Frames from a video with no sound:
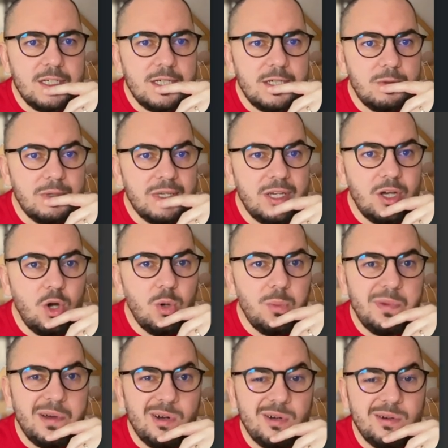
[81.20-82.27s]
We
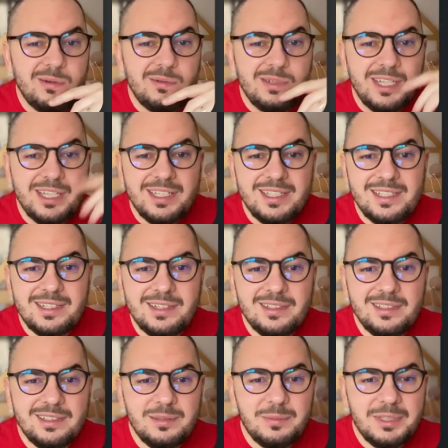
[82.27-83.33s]
hope our tests are a
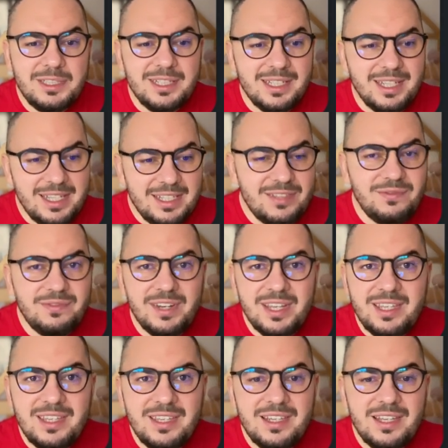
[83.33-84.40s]
little bit less
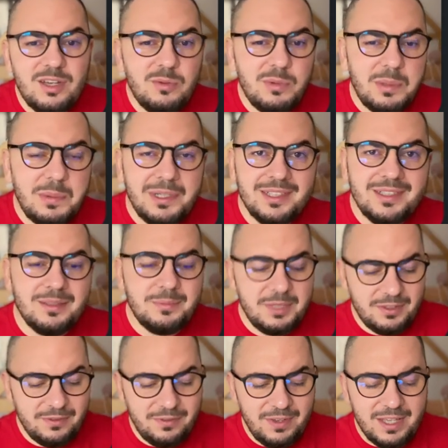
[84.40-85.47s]
flaky now, maybe a little
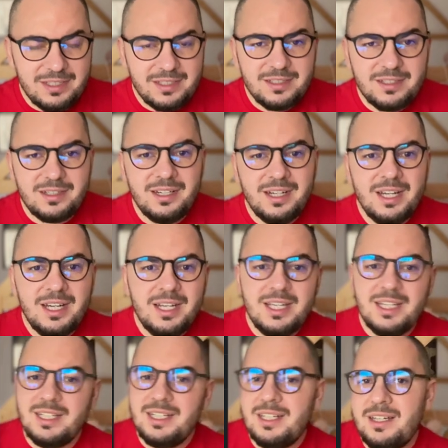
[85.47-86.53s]
bit faster.
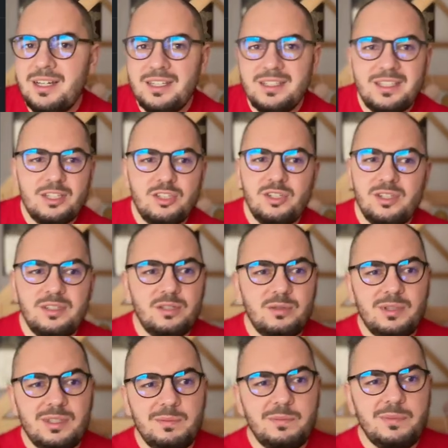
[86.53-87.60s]
It's actually
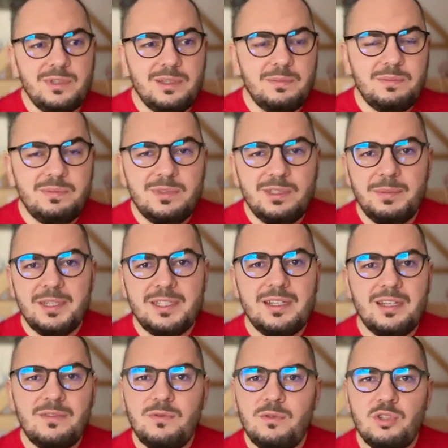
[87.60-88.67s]
the best
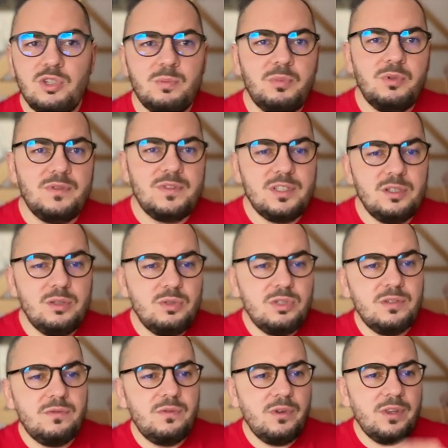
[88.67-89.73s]
like future-proof
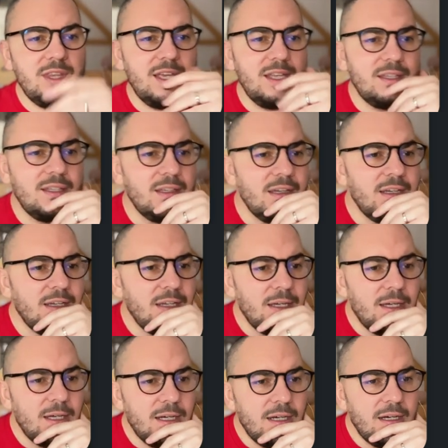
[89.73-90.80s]
solution for that.
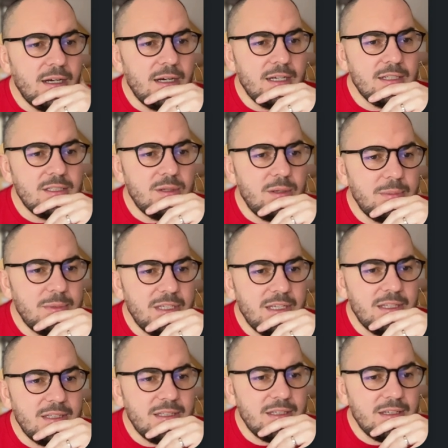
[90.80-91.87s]
So
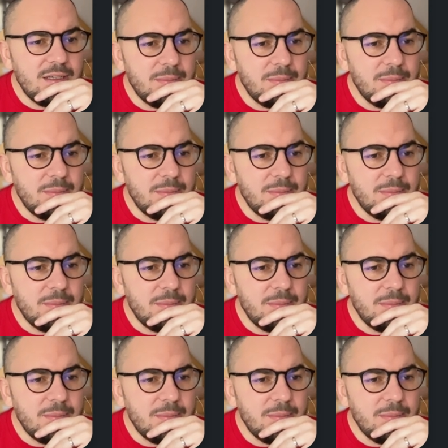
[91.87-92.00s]
updating